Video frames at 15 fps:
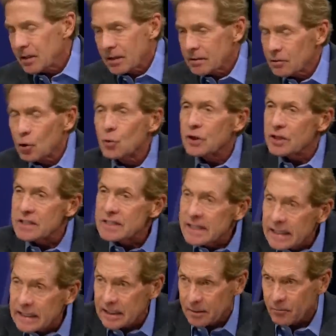uh, Luka's
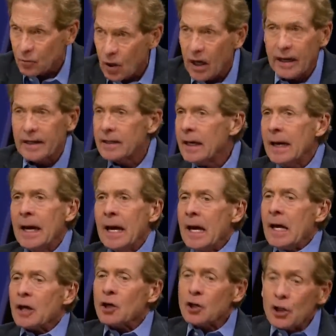team, right? Yes.
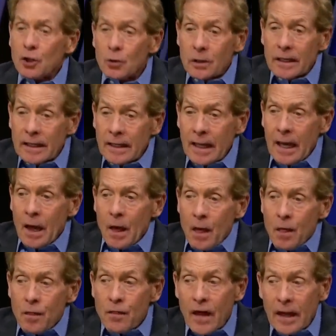Clearly,
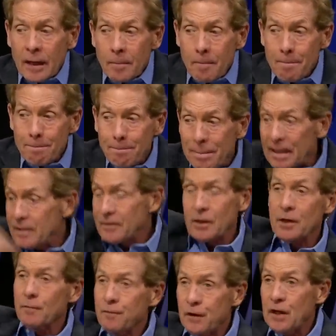they beat the
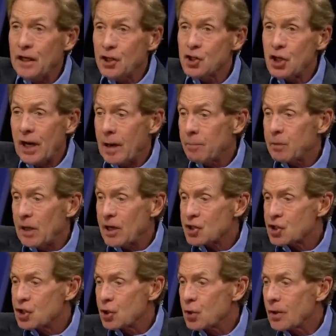defending champ
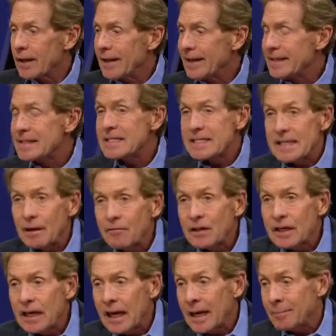last year in seven
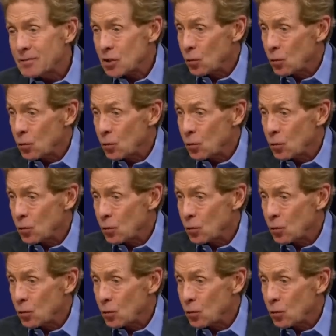games,